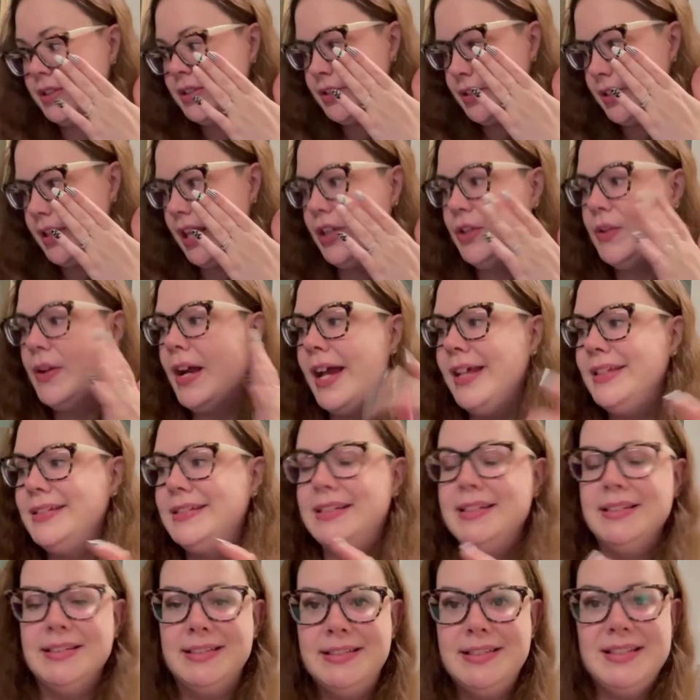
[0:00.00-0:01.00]
so that you
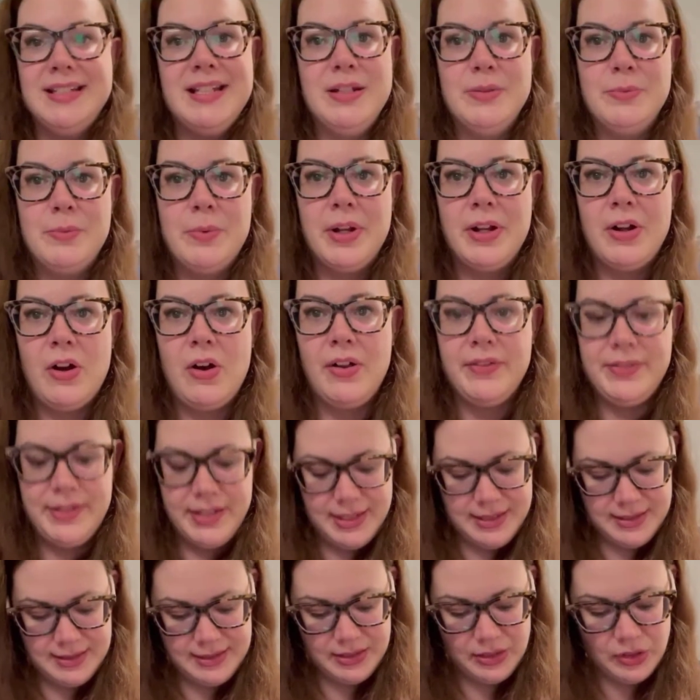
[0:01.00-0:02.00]
guys can see what all
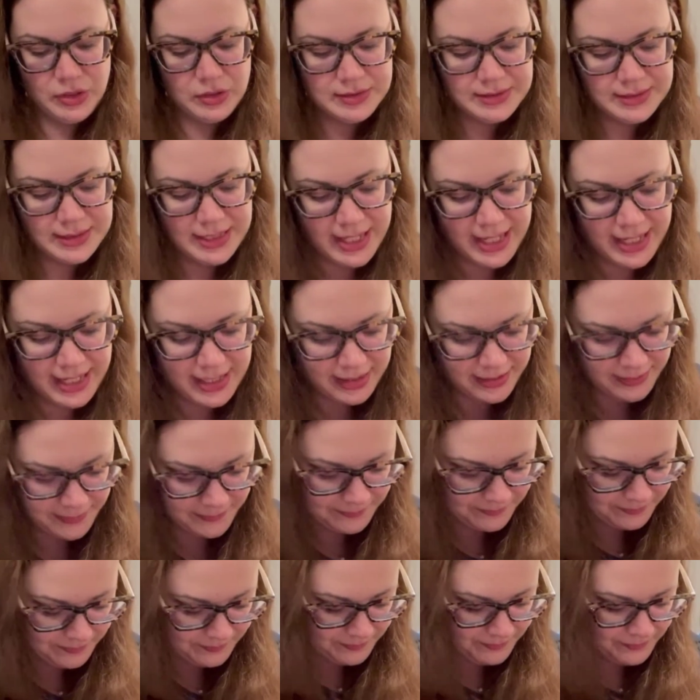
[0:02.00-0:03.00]
this looks like
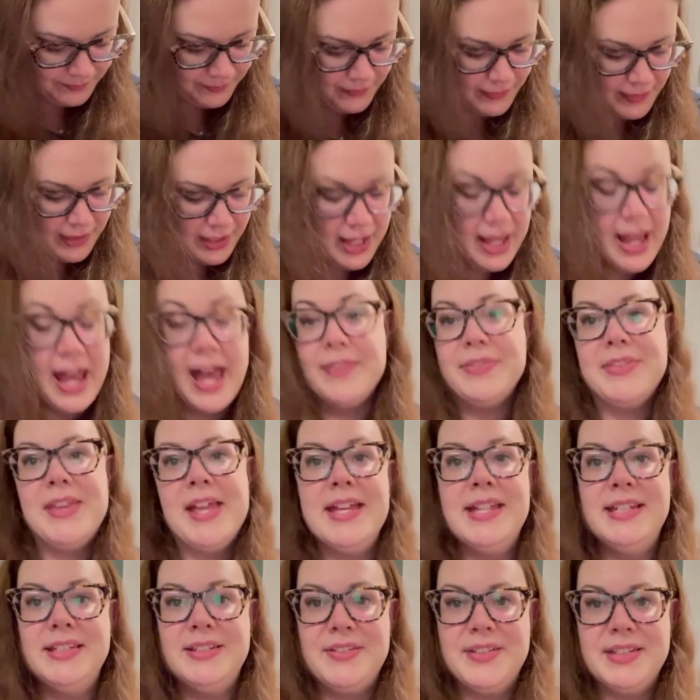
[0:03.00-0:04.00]
at
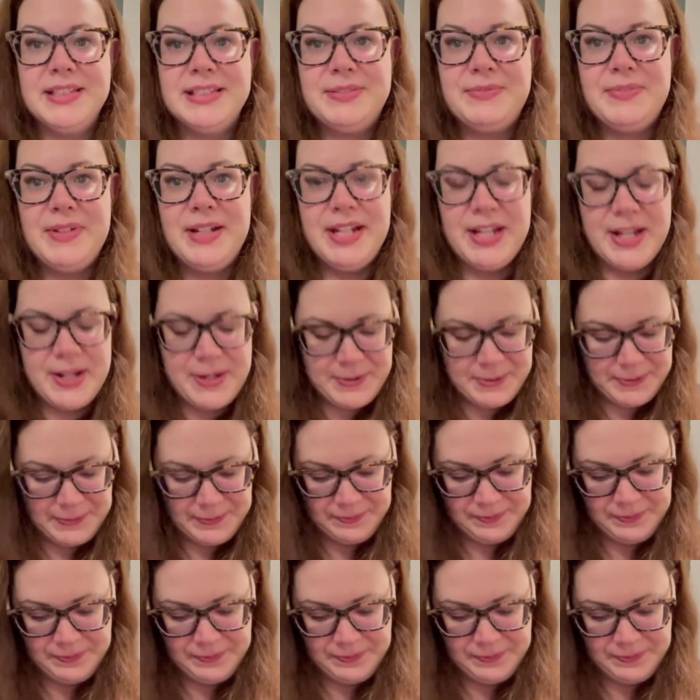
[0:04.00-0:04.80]
the end of this video.